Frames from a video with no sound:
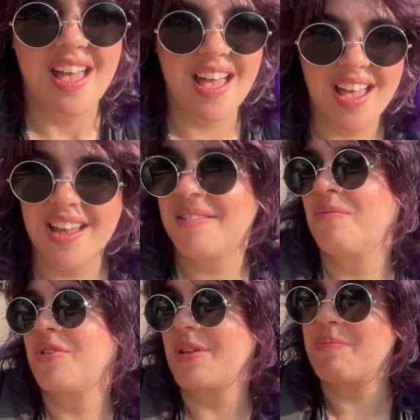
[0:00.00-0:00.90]
and
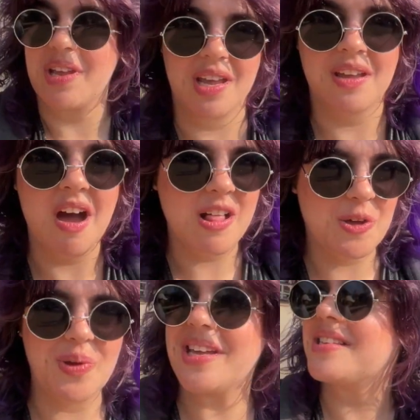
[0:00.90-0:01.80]
with it being Halloween